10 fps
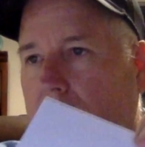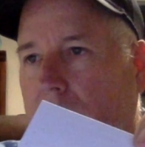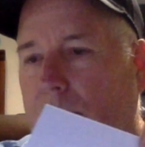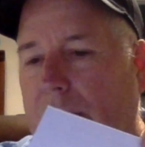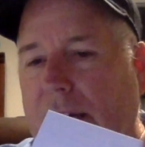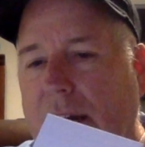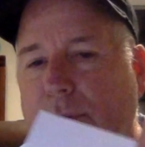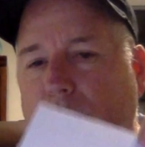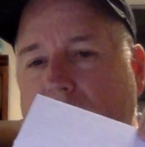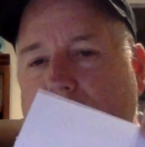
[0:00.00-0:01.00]

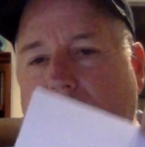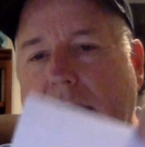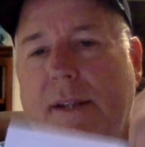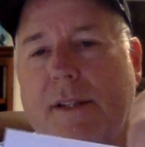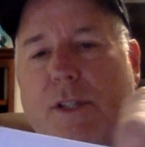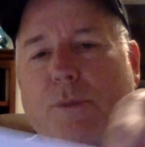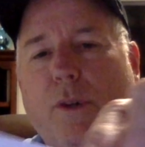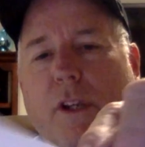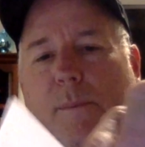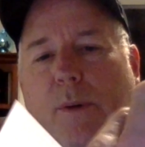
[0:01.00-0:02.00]
recovery seed. This is
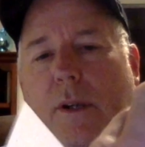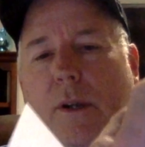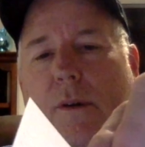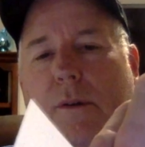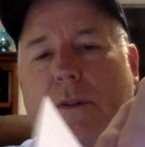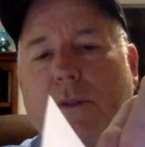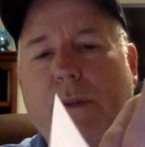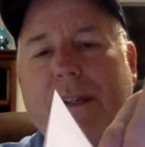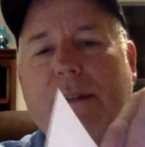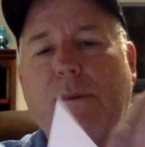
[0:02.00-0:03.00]
where you put your
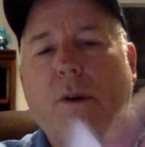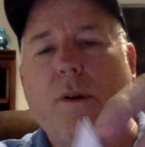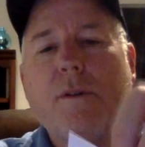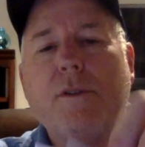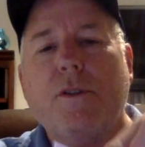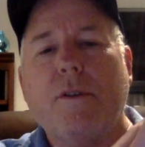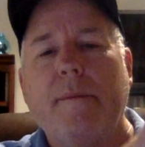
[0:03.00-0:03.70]
20 words.